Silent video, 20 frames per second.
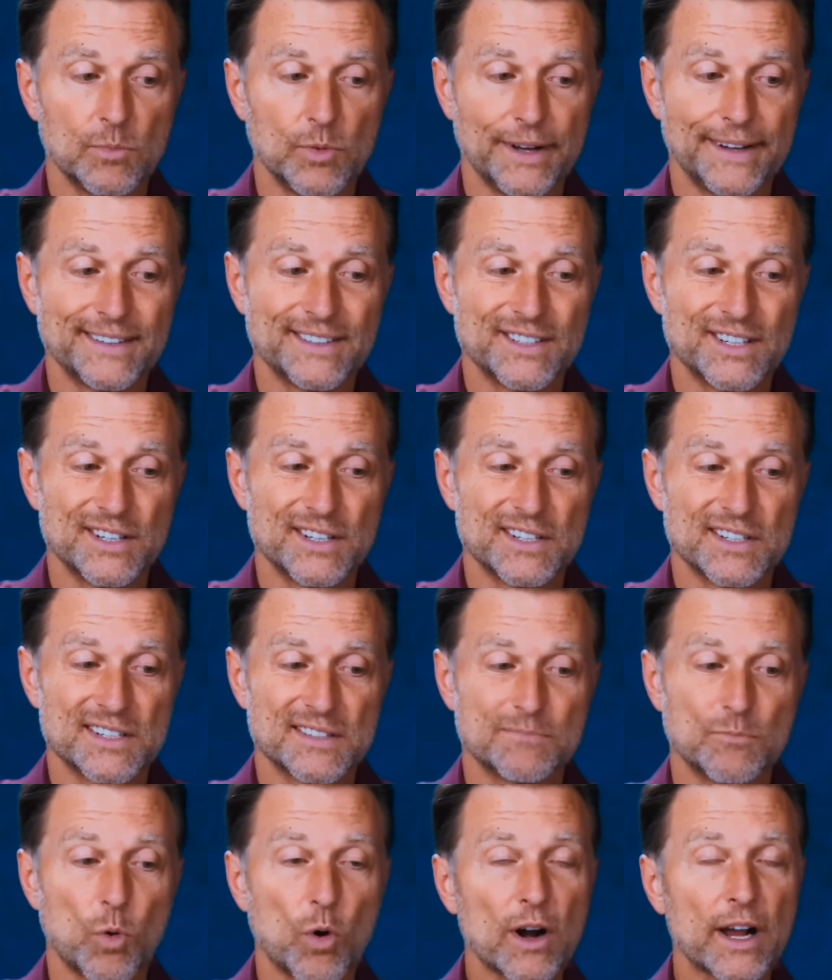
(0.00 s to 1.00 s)
which
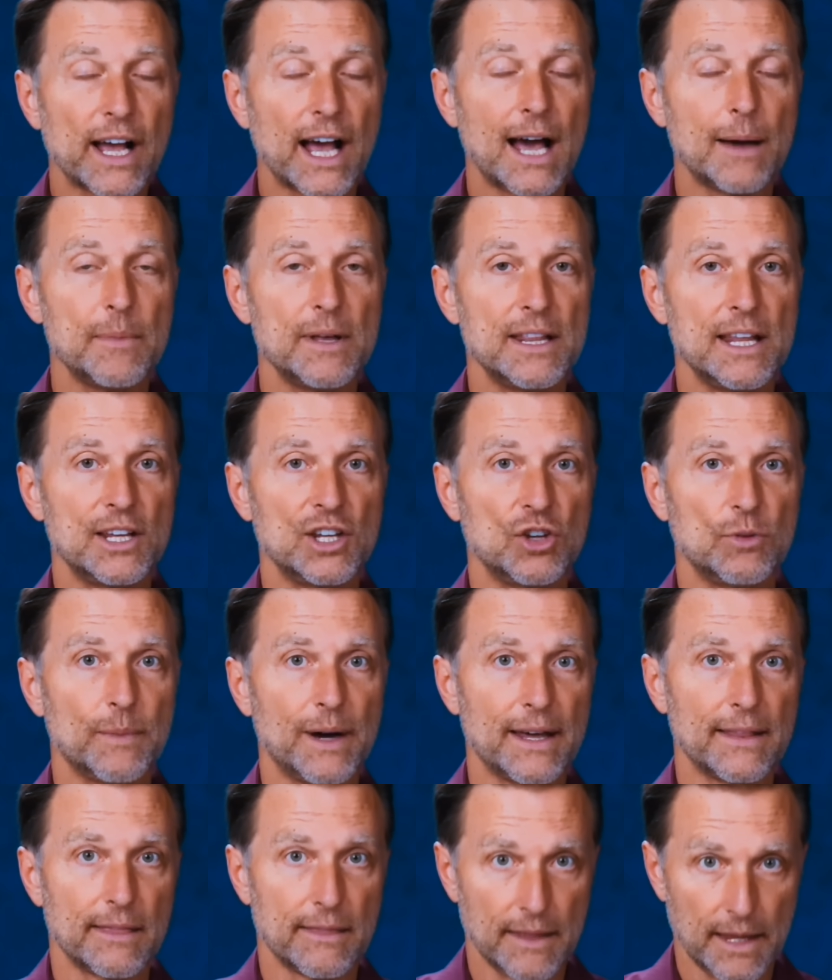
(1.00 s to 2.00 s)
is more common than you
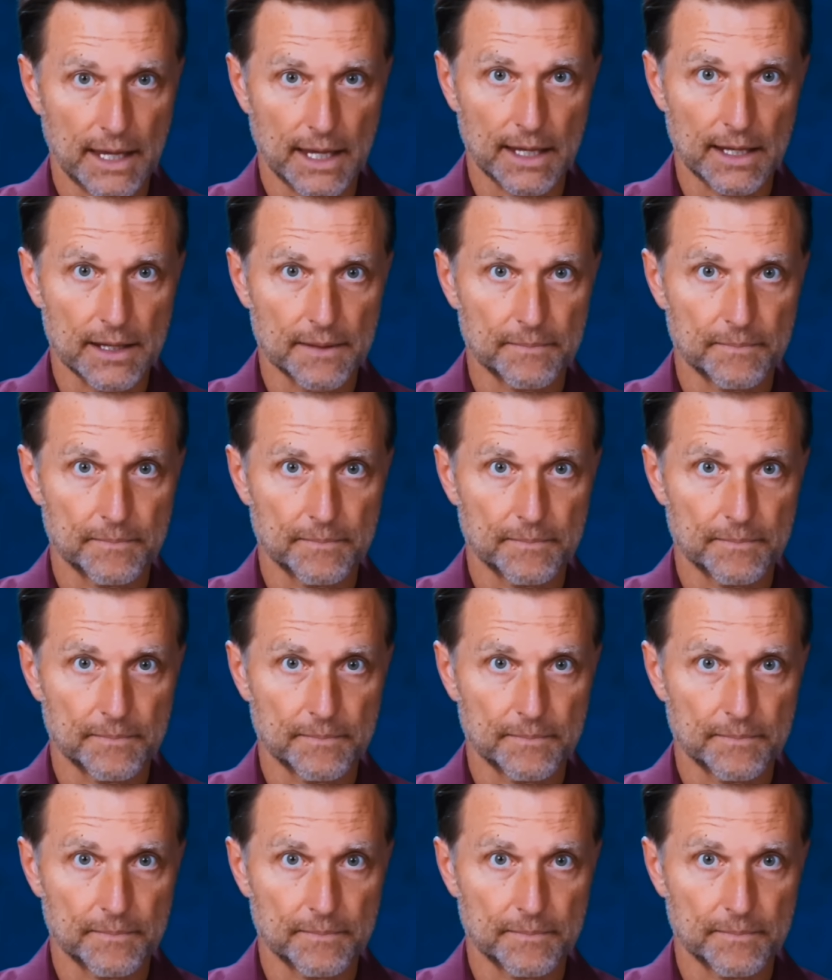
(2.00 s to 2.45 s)
might think,